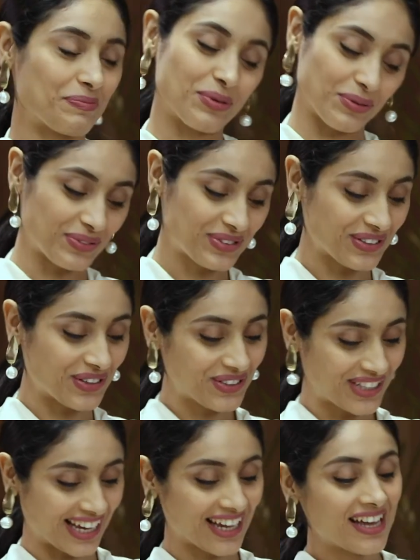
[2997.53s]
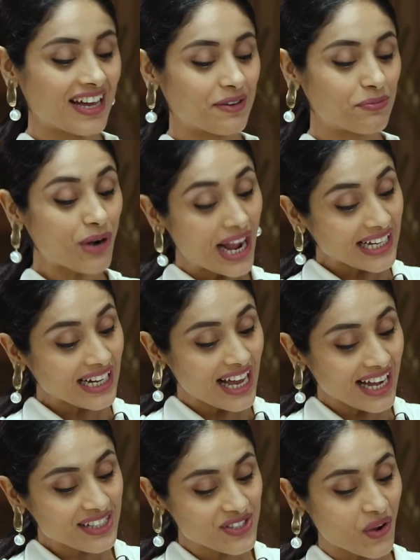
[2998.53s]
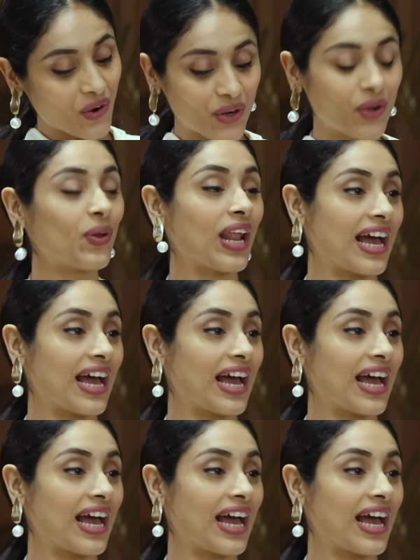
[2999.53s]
Both. Okay. Bright lights or low